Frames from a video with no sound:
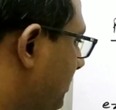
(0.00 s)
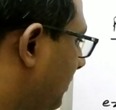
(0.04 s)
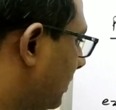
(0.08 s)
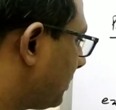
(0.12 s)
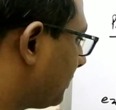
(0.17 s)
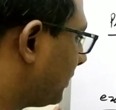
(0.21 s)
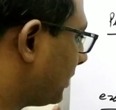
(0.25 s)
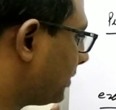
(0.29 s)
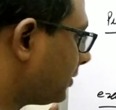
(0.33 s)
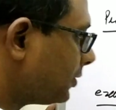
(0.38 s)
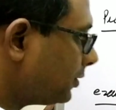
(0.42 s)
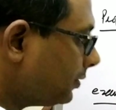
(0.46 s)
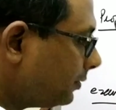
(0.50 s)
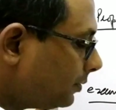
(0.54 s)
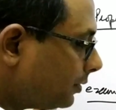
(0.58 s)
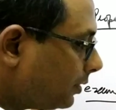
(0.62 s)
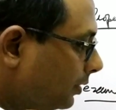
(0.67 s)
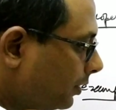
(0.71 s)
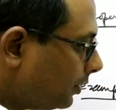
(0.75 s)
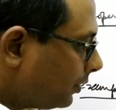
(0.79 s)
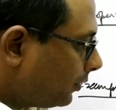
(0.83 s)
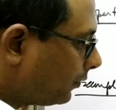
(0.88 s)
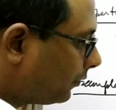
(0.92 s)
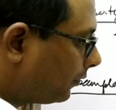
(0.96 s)
what we'll do?
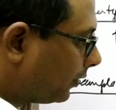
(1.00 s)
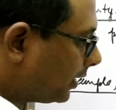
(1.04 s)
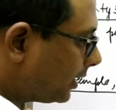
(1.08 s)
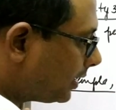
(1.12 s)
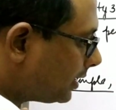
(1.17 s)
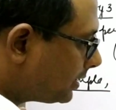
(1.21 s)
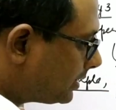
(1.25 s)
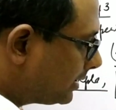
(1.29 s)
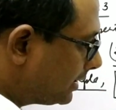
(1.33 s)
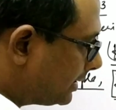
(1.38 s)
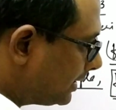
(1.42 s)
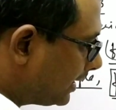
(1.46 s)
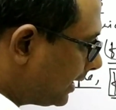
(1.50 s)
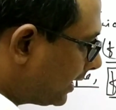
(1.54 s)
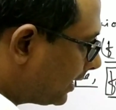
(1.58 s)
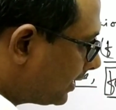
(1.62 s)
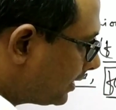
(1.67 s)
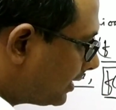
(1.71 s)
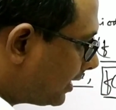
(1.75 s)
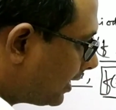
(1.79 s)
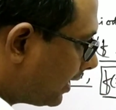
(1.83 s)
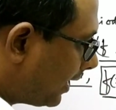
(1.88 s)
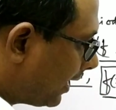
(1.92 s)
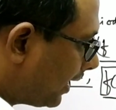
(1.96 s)
We'll take
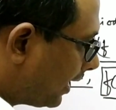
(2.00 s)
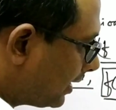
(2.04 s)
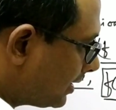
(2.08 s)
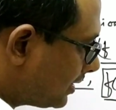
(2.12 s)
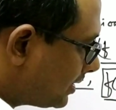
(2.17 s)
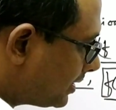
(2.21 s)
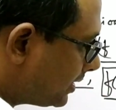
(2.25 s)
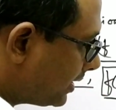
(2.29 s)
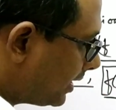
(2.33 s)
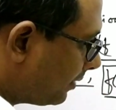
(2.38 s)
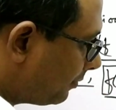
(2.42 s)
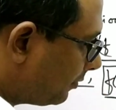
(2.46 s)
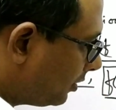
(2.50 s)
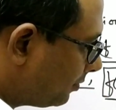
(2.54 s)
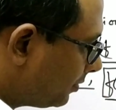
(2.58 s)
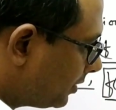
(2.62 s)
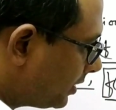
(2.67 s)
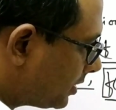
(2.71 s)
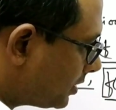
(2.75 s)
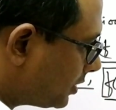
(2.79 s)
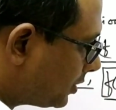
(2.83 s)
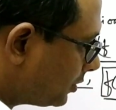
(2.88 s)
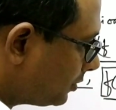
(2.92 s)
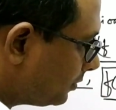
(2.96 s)
the LCM of
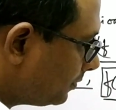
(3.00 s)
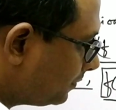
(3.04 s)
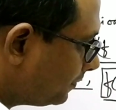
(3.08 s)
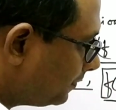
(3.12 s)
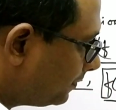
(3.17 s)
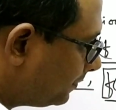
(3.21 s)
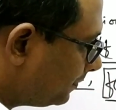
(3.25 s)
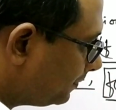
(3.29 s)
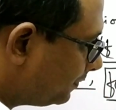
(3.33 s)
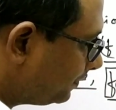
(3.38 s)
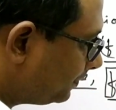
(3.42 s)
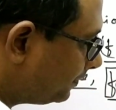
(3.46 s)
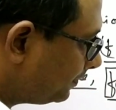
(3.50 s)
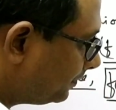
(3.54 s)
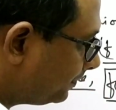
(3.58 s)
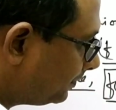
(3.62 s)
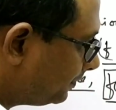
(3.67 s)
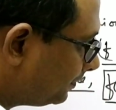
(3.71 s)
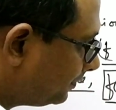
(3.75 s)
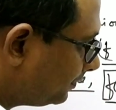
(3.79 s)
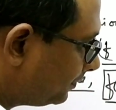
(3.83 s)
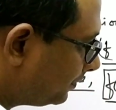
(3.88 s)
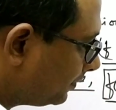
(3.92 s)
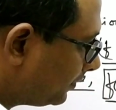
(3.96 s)
these two
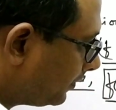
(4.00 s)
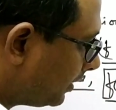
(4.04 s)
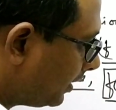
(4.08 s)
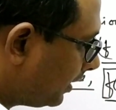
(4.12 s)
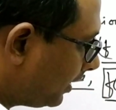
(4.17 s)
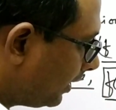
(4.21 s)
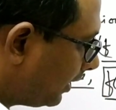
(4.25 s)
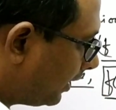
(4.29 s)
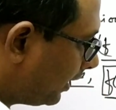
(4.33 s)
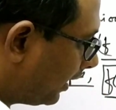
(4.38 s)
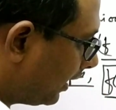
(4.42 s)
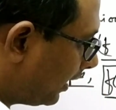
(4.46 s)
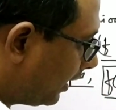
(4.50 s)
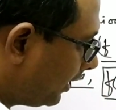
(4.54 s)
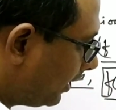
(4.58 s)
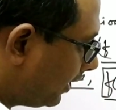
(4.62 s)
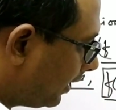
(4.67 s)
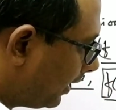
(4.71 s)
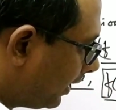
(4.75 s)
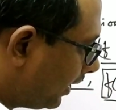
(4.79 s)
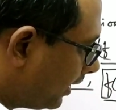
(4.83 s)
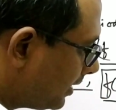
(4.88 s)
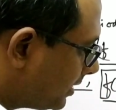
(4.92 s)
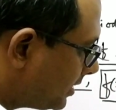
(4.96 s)
and
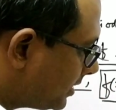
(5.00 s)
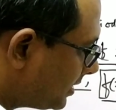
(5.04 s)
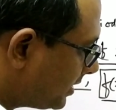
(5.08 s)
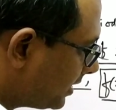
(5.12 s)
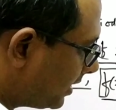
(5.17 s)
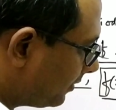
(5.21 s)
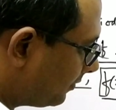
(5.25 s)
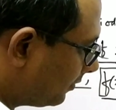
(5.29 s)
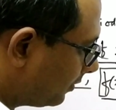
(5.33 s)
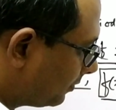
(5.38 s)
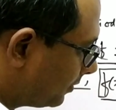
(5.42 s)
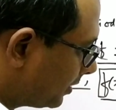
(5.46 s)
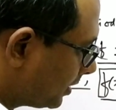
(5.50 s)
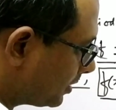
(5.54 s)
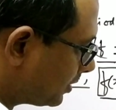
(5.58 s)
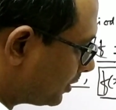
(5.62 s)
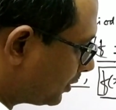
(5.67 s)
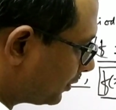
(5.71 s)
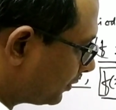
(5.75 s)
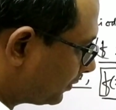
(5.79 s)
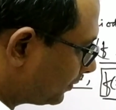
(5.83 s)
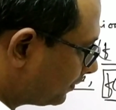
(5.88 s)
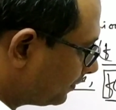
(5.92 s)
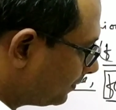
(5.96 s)
HCF of these
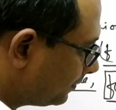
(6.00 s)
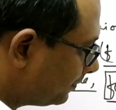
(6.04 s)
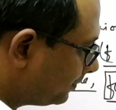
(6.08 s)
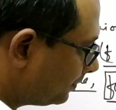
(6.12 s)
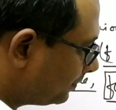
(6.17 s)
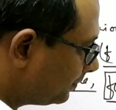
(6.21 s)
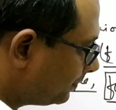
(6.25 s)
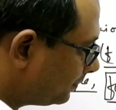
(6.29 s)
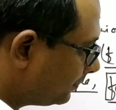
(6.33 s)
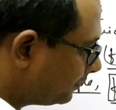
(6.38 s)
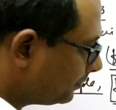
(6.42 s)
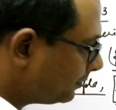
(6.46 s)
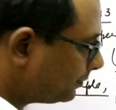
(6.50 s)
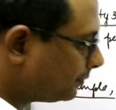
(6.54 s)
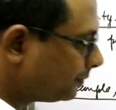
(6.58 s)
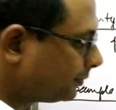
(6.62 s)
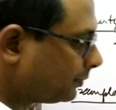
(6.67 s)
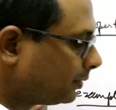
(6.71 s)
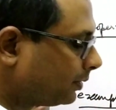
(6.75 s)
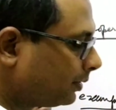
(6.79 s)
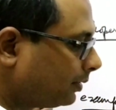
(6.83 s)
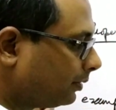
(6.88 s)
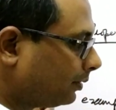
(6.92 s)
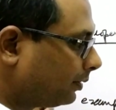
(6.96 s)
two.
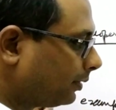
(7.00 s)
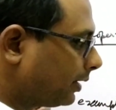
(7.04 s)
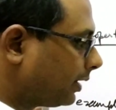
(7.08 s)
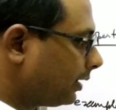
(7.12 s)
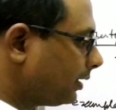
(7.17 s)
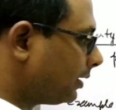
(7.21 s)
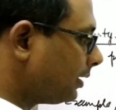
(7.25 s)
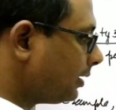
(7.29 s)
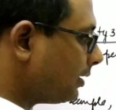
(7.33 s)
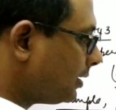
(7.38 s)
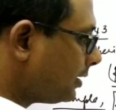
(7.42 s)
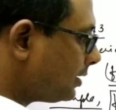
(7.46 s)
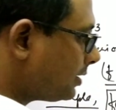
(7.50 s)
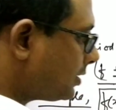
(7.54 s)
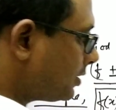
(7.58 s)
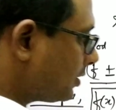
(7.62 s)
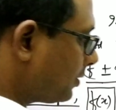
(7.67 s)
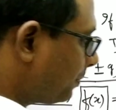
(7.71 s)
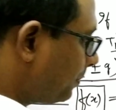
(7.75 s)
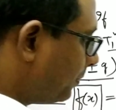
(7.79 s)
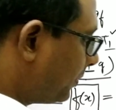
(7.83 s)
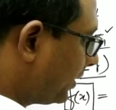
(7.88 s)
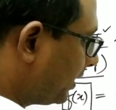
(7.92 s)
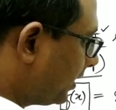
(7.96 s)
Okay,
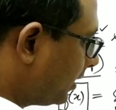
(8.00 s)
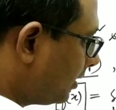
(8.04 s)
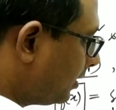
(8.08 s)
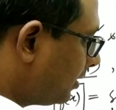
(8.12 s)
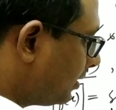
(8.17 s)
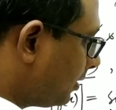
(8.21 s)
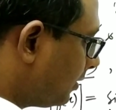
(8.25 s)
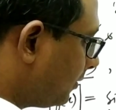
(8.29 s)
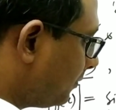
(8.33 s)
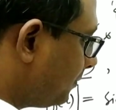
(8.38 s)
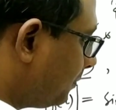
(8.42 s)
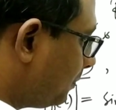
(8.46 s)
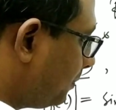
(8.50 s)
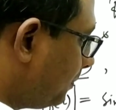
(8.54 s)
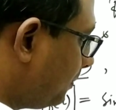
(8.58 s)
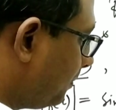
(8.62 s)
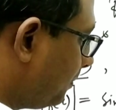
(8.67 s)
so period of